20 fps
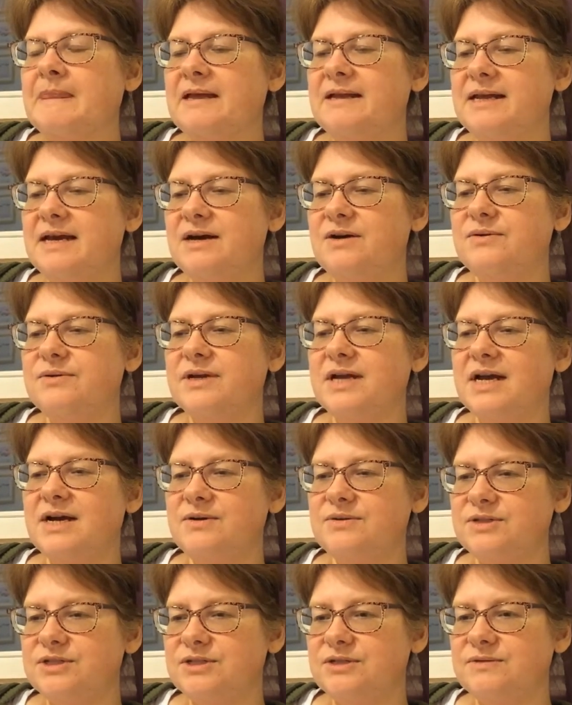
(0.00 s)
Now,
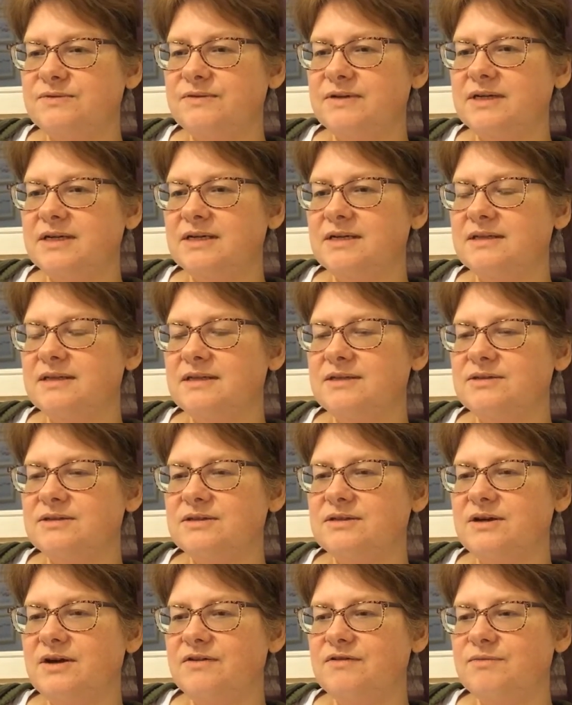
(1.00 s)
couch surfing, there's
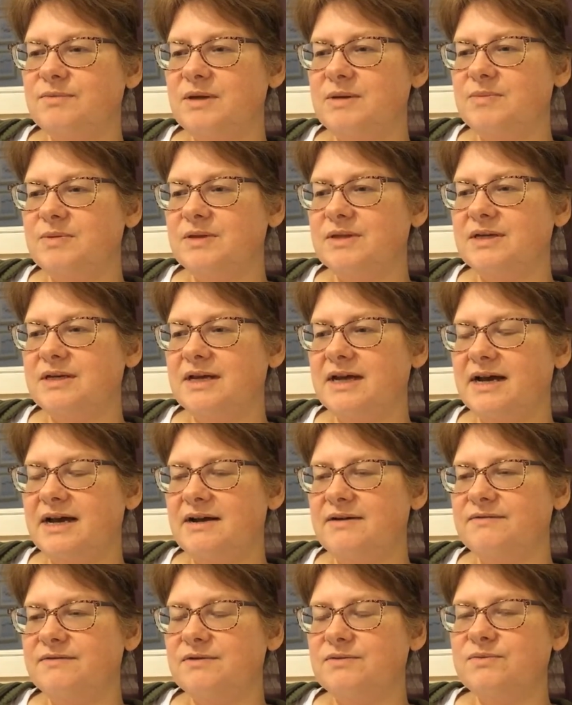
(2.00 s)
a lot of people that
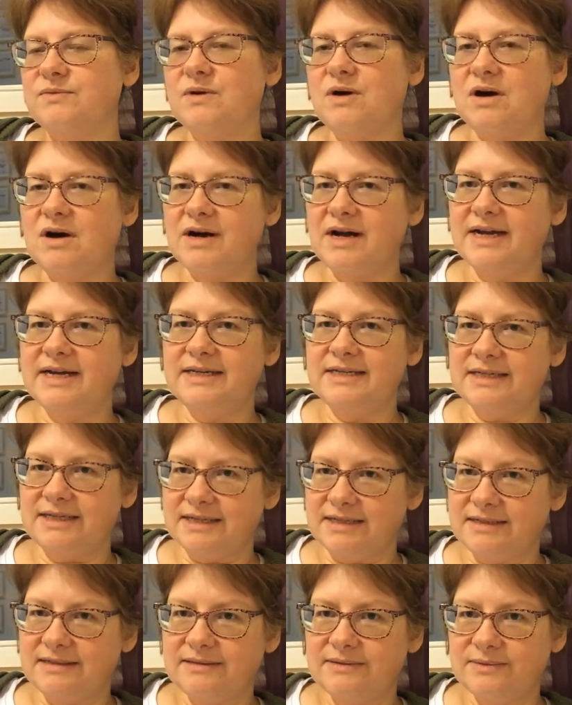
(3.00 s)
have the wrong
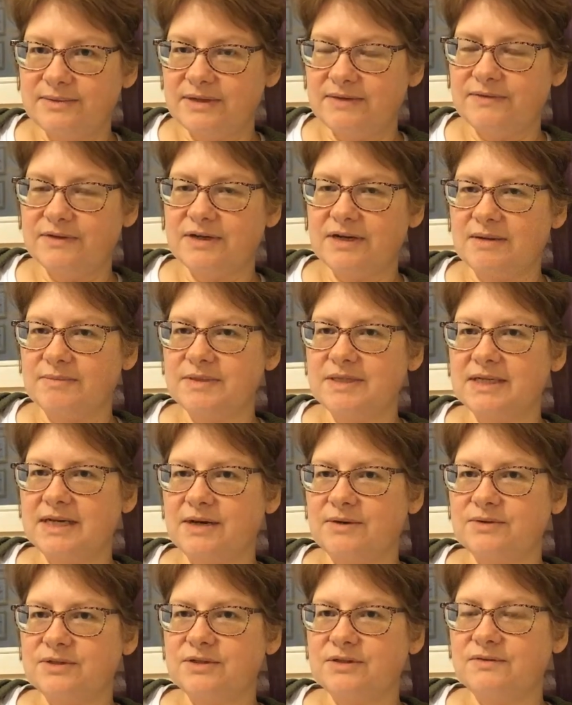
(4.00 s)
idea whenever it comes to
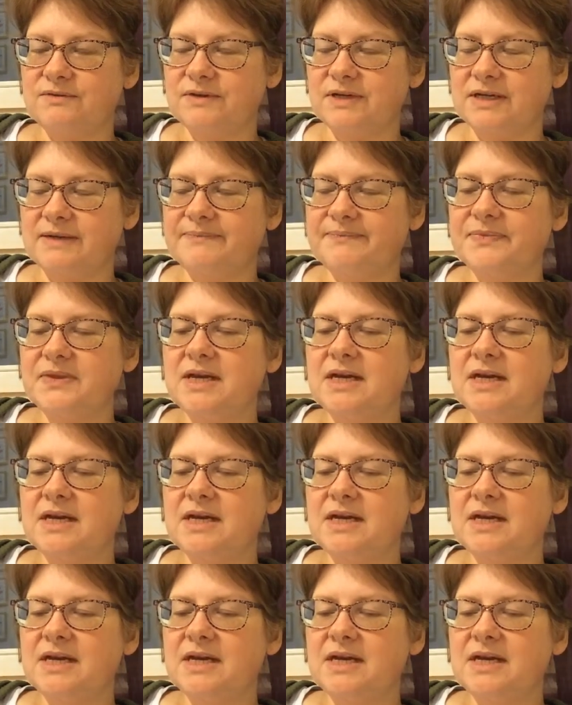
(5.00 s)
couch surfing.